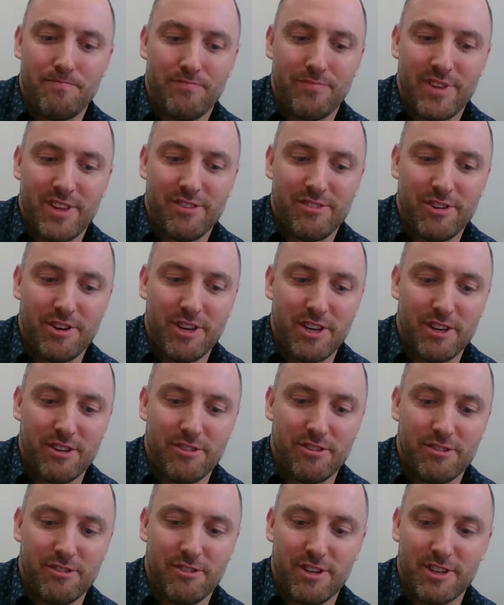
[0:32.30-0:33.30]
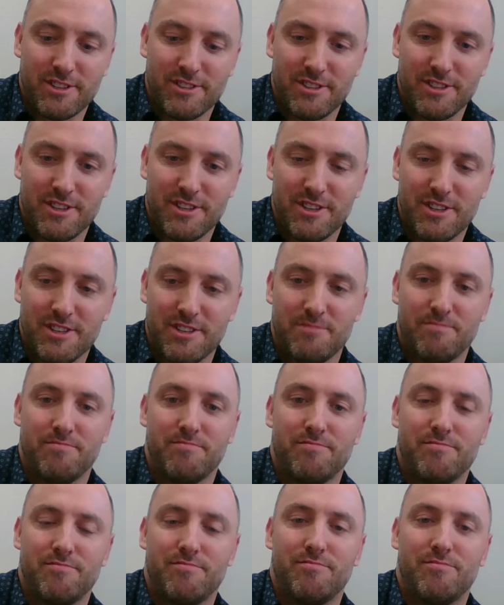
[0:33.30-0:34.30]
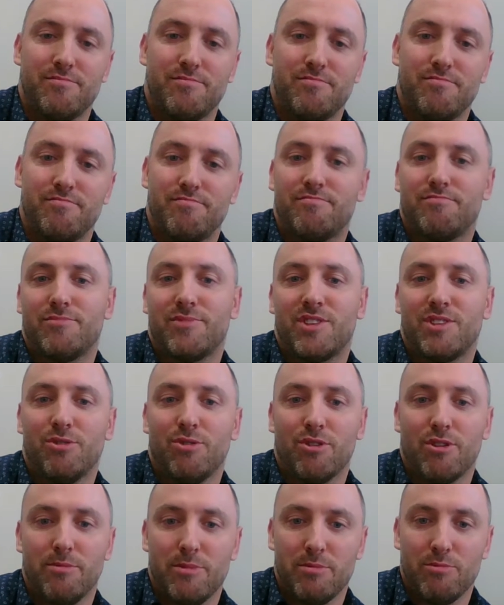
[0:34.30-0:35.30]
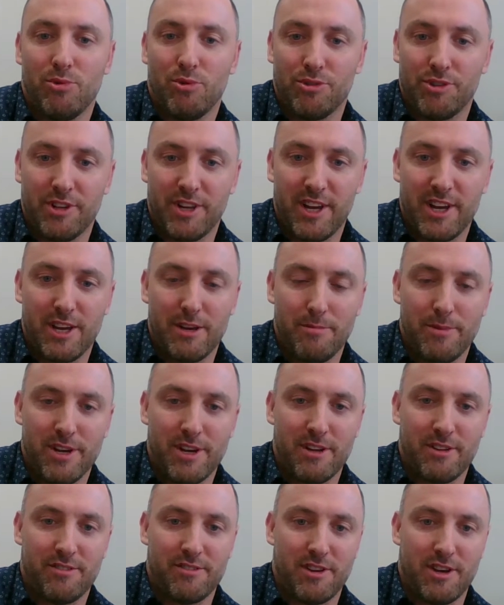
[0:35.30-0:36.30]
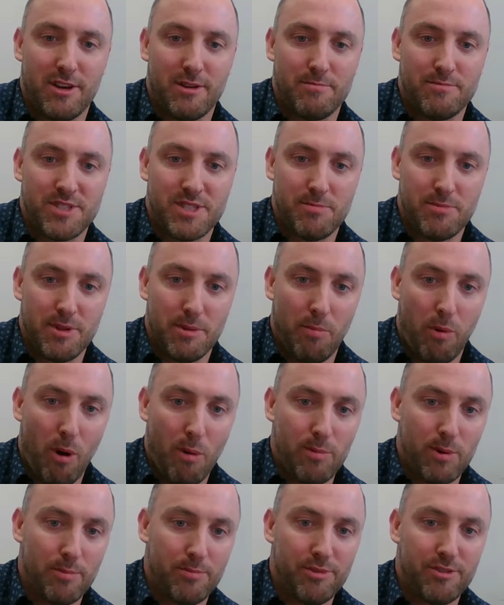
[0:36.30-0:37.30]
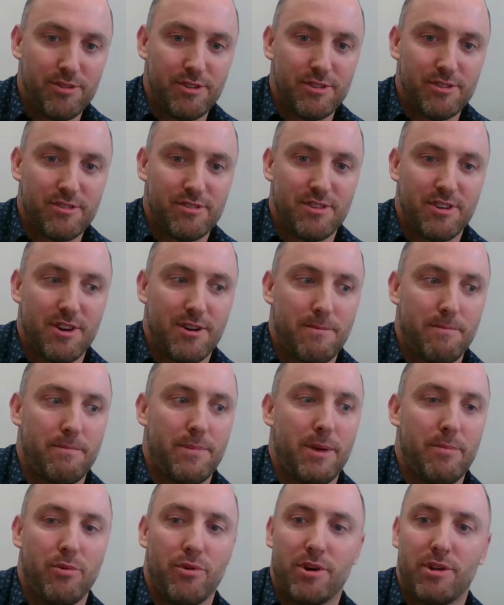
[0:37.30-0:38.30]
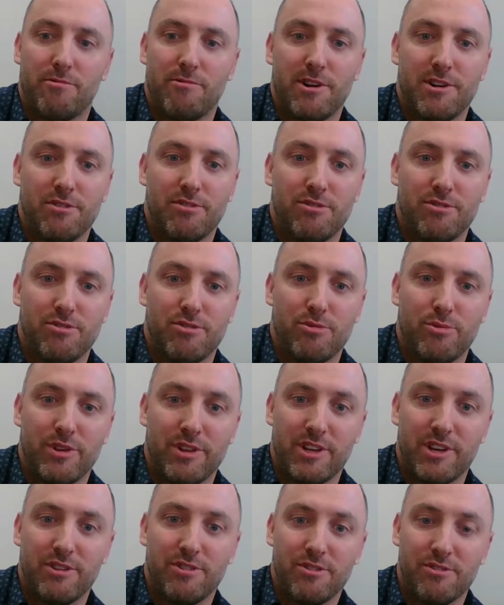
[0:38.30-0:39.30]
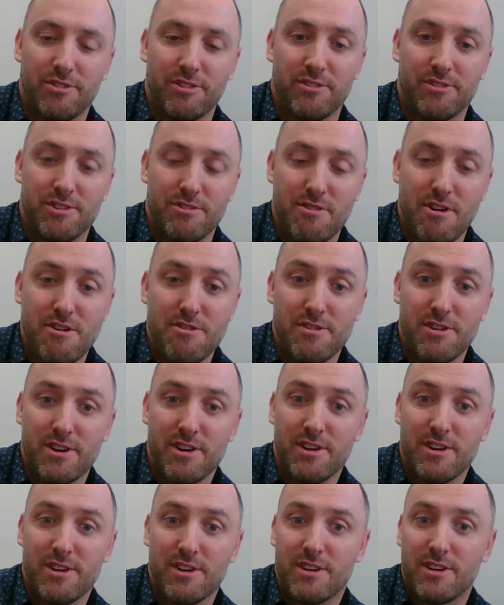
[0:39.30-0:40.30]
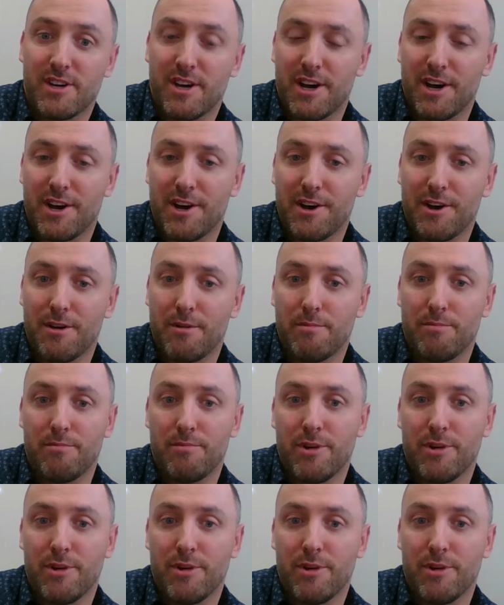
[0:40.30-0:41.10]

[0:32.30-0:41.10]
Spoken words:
So yeah, just like to talk a bit more today about some of the problems that people can run into when they're using Xero, and